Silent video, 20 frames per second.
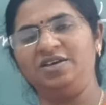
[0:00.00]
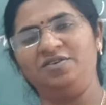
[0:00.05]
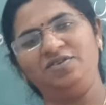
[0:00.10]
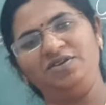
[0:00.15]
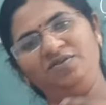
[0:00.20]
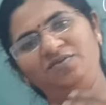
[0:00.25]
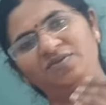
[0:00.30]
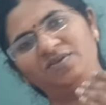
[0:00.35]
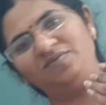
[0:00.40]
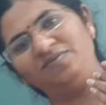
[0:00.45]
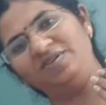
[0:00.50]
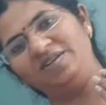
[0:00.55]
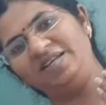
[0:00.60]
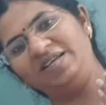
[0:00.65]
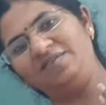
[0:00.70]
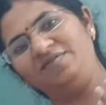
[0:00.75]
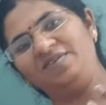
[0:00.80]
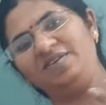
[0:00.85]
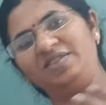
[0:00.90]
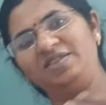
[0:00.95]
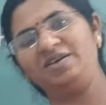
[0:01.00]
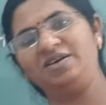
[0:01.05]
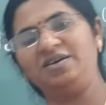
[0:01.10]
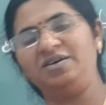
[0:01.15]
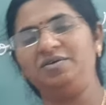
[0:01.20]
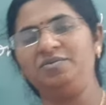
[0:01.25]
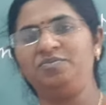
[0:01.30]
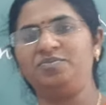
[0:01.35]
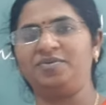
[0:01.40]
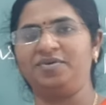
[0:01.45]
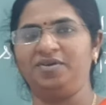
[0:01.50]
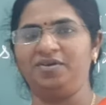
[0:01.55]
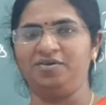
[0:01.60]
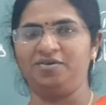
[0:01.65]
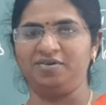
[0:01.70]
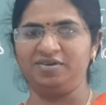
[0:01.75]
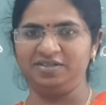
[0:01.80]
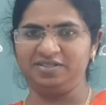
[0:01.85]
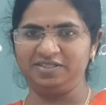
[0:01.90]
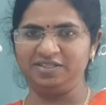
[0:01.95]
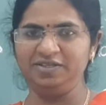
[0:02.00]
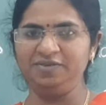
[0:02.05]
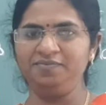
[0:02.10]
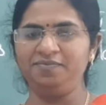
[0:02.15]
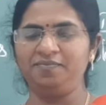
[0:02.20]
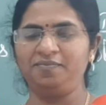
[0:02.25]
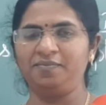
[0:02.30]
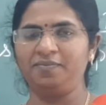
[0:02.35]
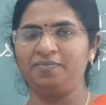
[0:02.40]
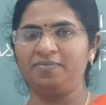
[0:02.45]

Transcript: Everyone will given the priority.